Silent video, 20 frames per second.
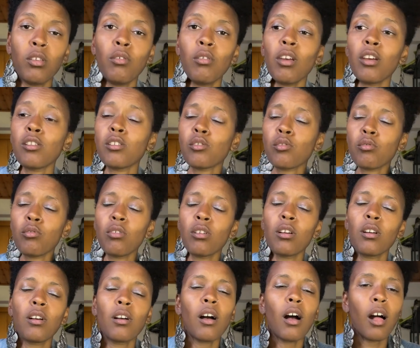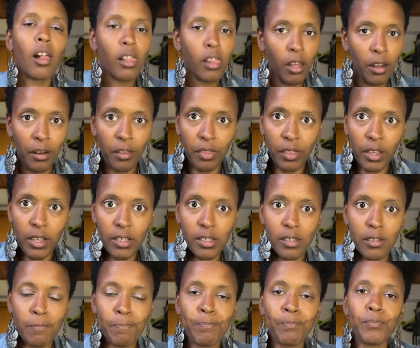You can store a lot of
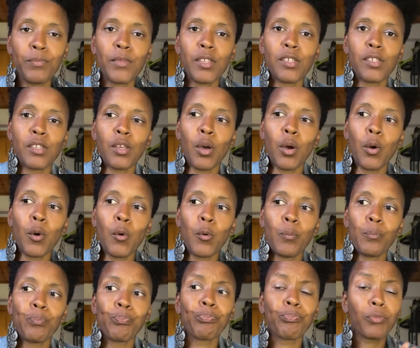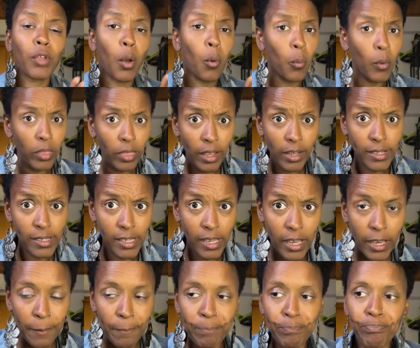things. So with that
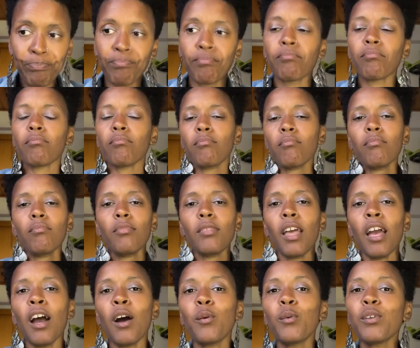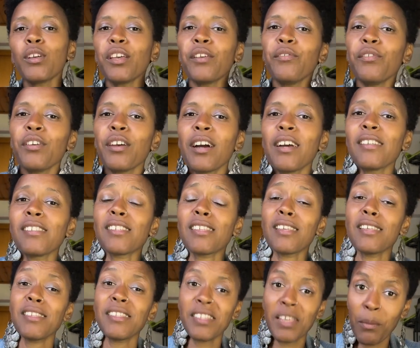saying, I will give you guys
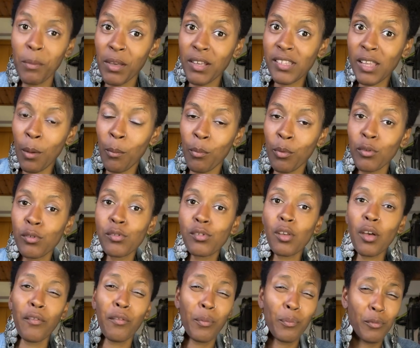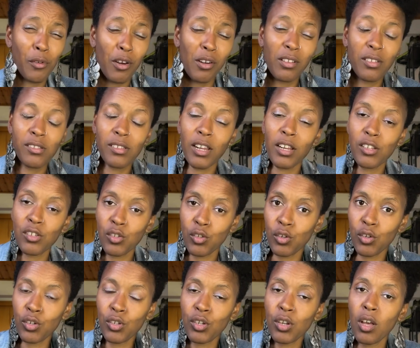some examples of products that I
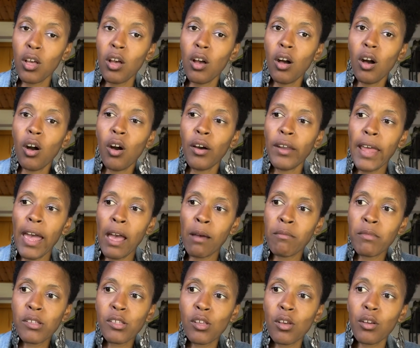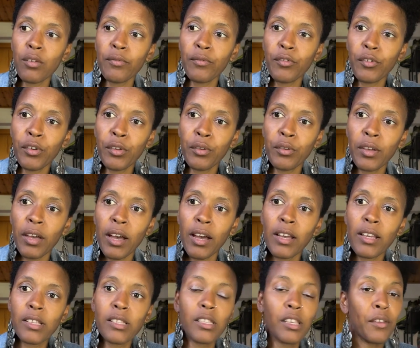search on Amazon for you
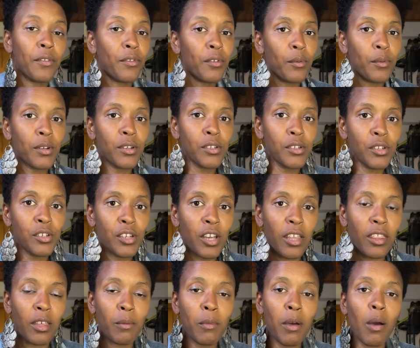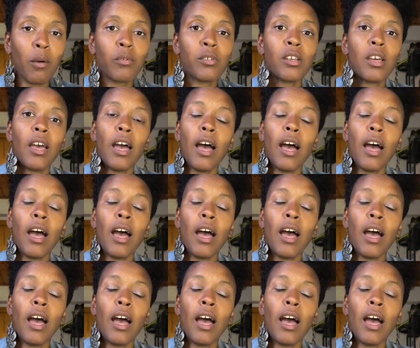guys if you want to check them out.